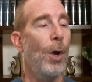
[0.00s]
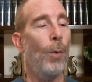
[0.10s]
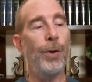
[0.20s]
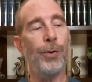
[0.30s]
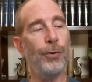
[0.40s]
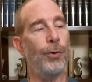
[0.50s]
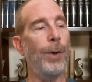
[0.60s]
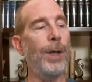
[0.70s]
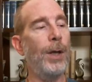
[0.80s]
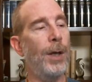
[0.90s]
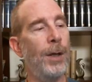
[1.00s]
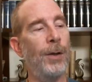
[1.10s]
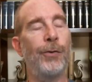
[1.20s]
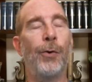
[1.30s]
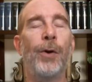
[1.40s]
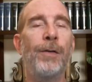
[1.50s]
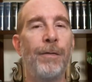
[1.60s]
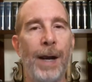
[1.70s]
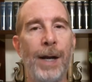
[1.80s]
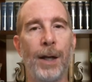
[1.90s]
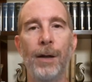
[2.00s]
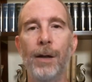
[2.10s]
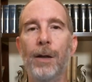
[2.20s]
what you're doing is you're inviting